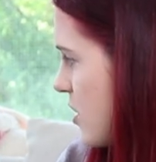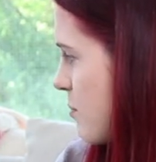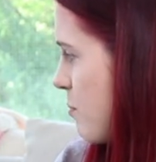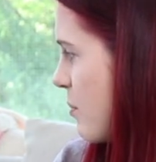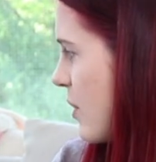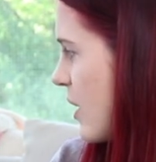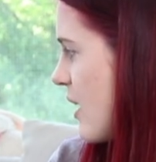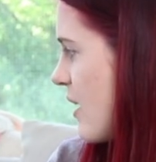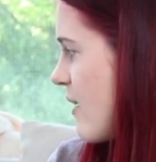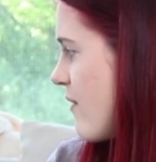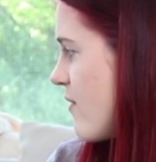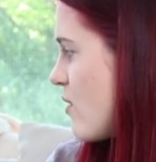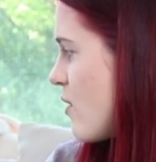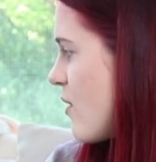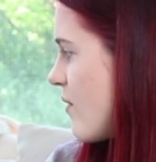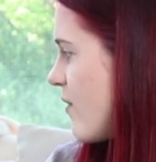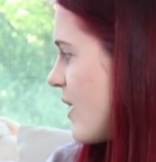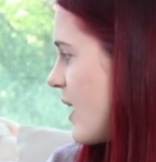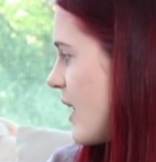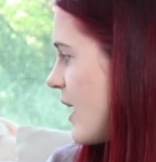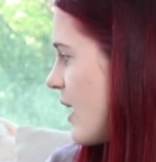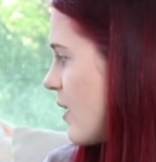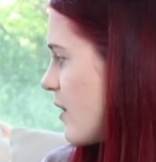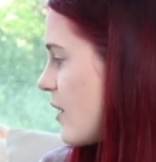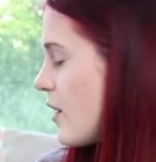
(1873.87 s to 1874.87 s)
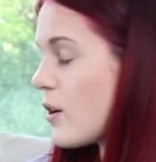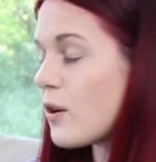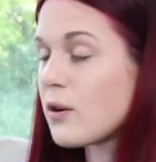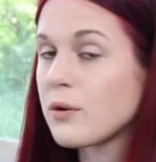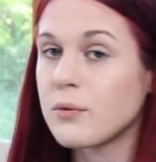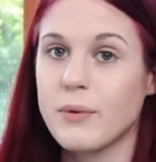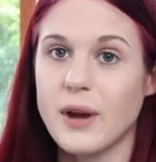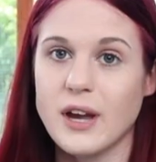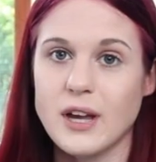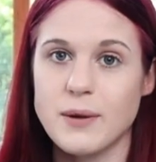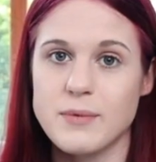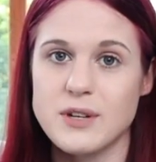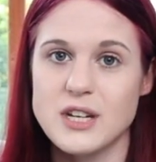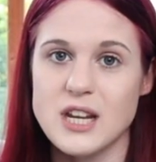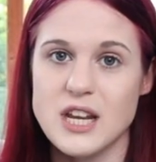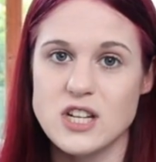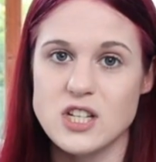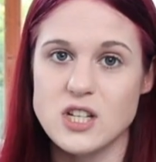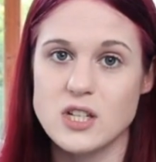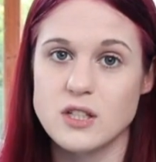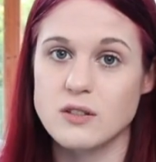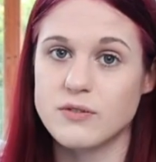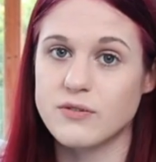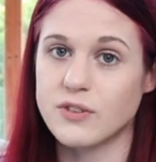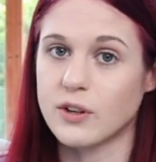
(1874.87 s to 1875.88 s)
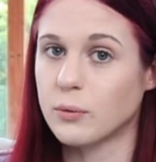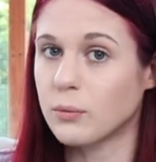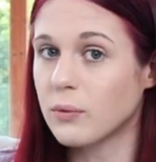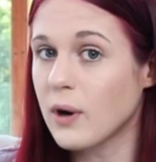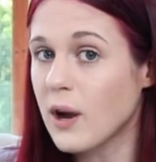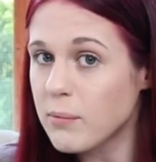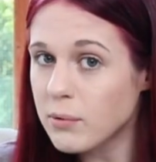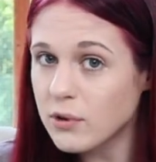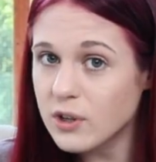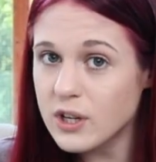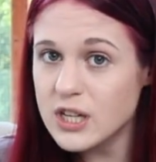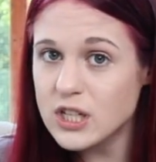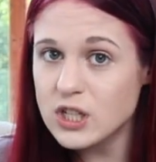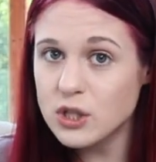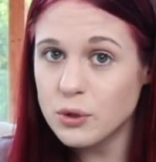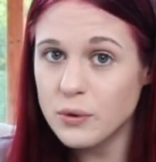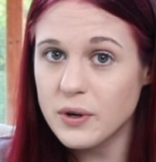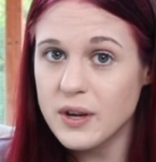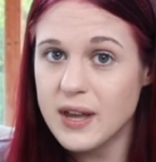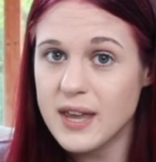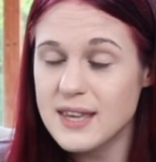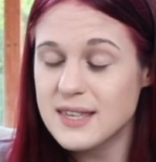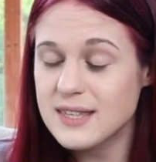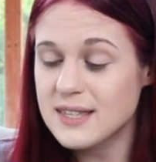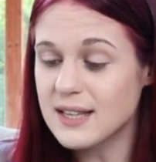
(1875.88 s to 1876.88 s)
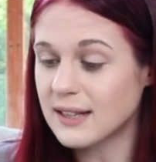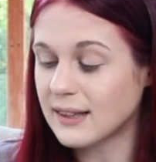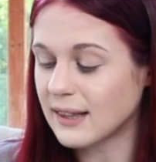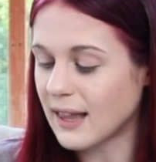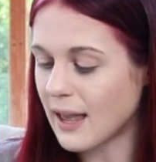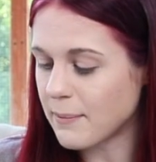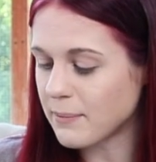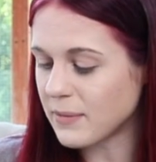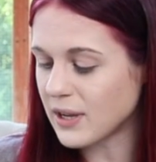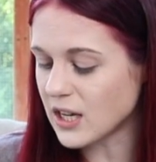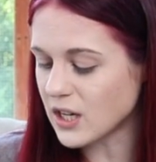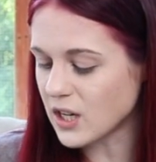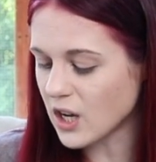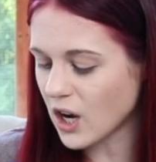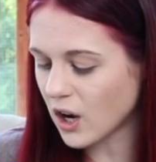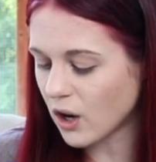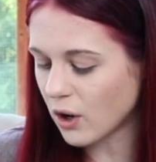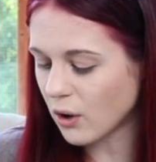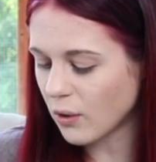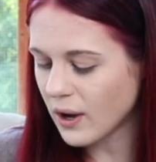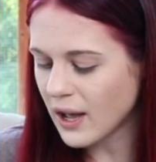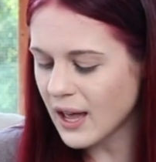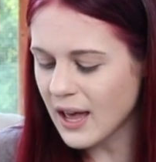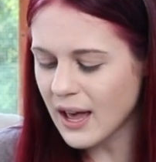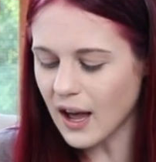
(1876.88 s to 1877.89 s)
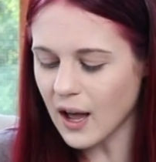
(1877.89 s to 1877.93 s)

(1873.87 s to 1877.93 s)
But if you have any other recommendations for rubbery toys, let me know.